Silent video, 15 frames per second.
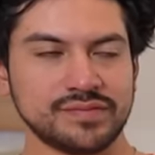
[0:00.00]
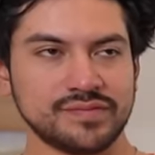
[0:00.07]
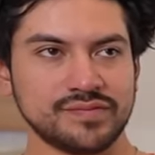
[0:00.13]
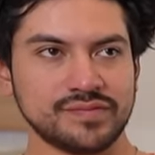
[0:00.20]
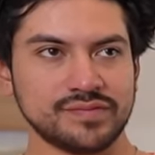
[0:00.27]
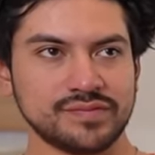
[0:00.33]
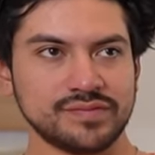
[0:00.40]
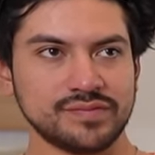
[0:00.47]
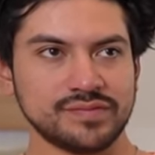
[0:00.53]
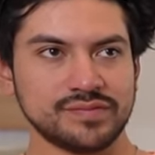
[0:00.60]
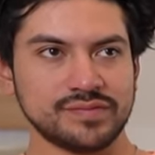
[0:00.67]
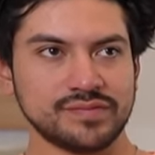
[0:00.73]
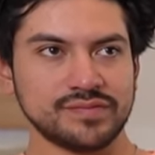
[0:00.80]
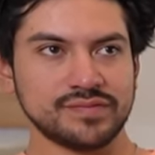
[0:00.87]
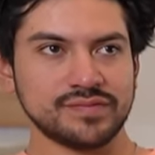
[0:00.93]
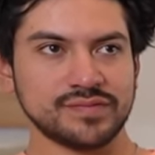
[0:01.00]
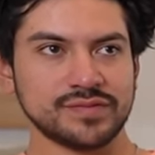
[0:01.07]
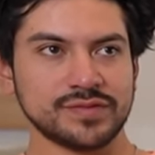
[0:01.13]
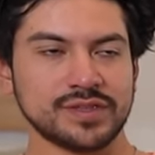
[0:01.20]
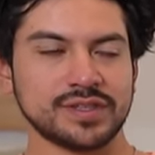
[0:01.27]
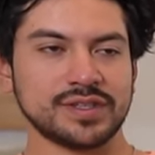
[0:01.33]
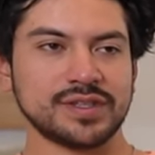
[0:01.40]

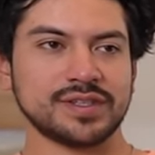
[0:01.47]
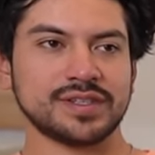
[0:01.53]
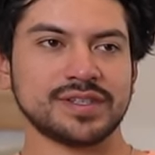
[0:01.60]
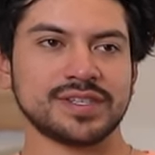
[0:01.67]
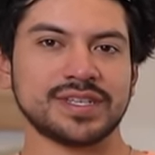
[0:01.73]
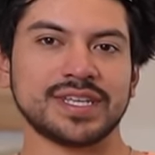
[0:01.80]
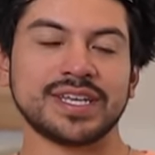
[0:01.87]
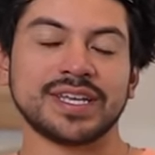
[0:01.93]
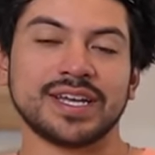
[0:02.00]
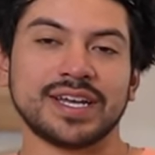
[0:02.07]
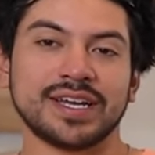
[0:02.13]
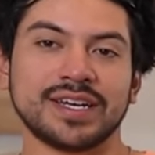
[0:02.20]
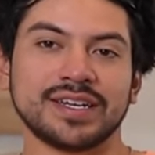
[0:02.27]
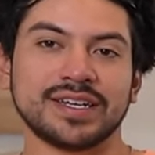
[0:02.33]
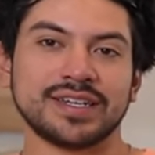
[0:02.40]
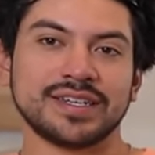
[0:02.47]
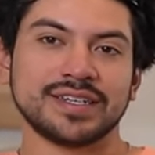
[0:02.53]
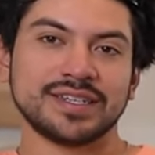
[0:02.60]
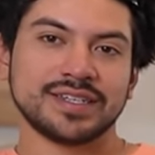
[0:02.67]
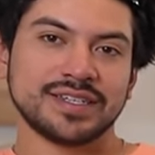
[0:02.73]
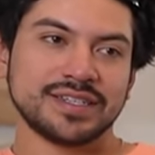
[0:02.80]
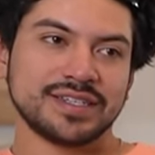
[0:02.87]

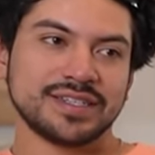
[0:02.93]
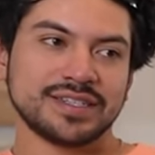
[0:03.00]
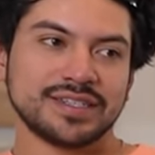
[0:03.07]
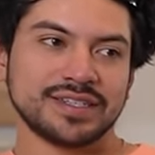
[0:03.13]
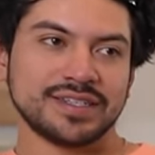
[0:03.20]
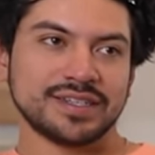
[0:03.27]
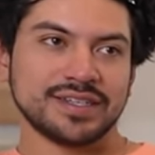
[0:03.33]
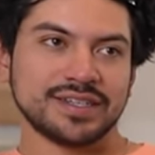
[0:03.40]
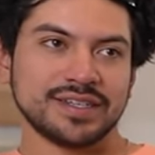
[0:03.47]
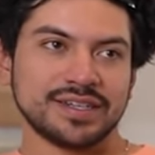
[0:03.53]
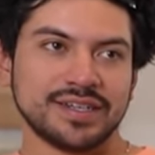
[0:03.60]
[no speech]